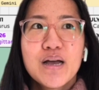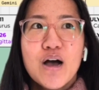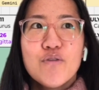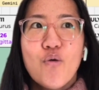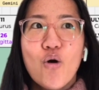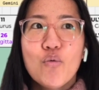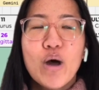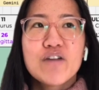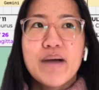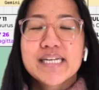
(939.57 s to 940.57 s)
For one
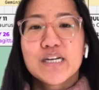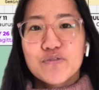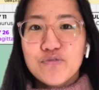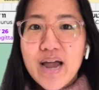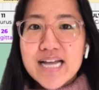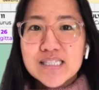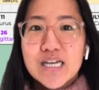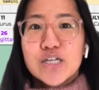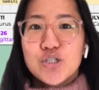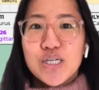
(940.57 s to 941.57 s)
of my good friends,
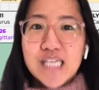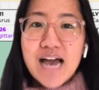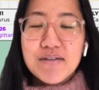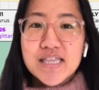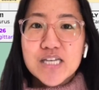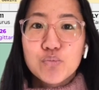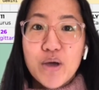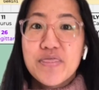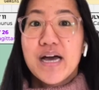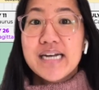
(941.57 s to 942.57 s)
she's having this
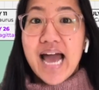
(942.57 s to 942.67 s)
with an